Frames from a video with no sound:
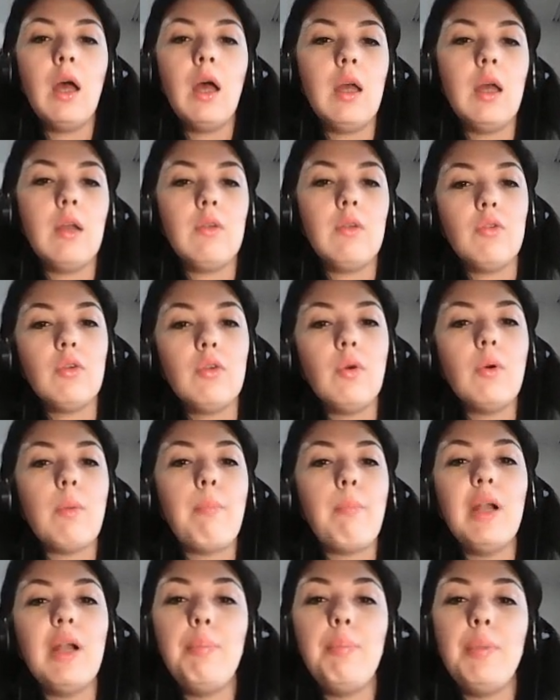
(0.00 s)
and so
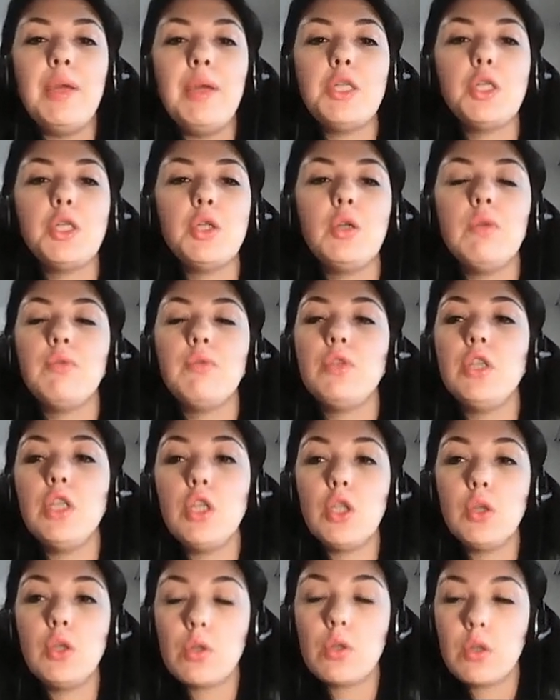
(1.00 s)
palpation of
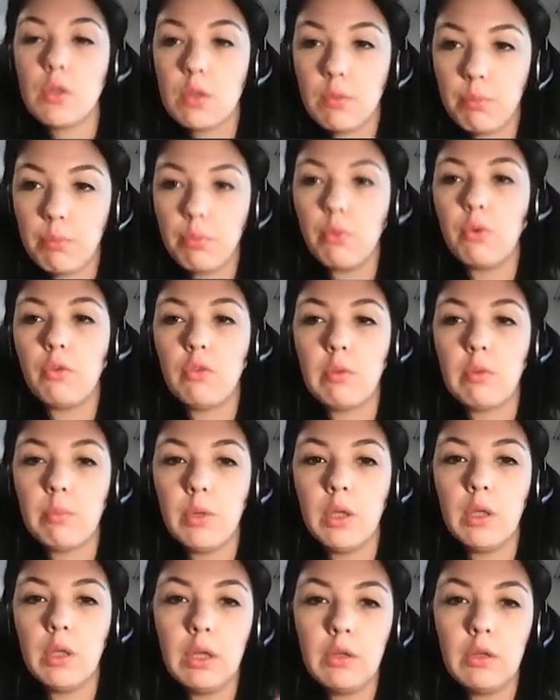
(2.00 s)
tissues is
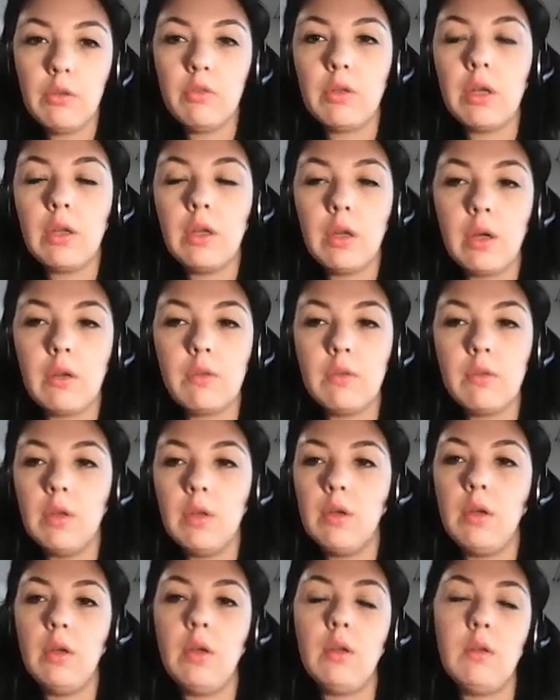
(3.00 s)
impossible. It's
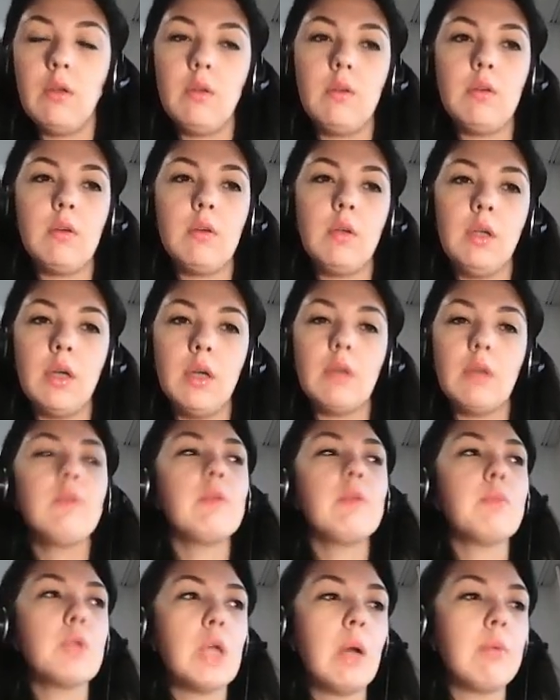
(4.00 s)
another, and yes,
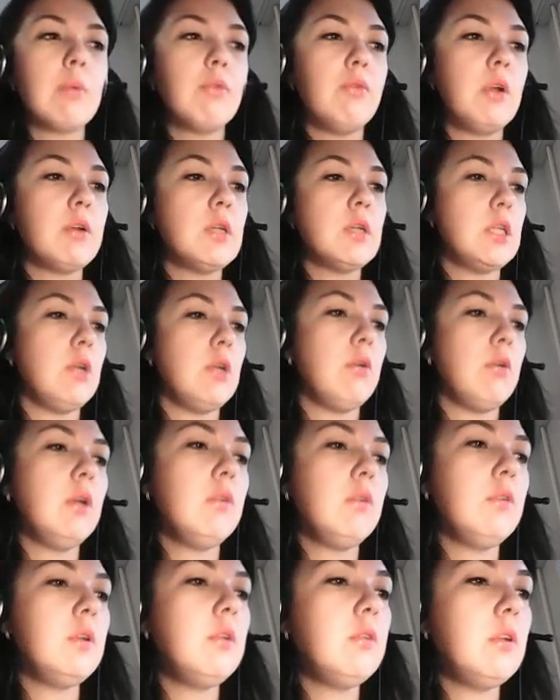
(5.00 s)
sometimes very
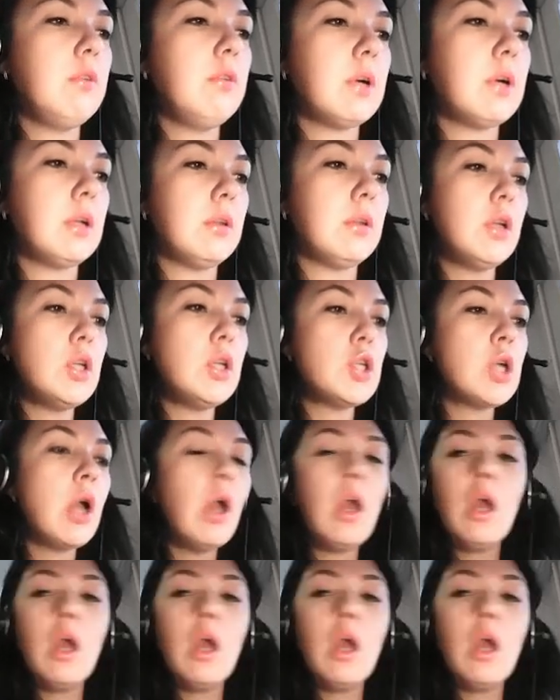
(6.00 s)
serious disadvantage.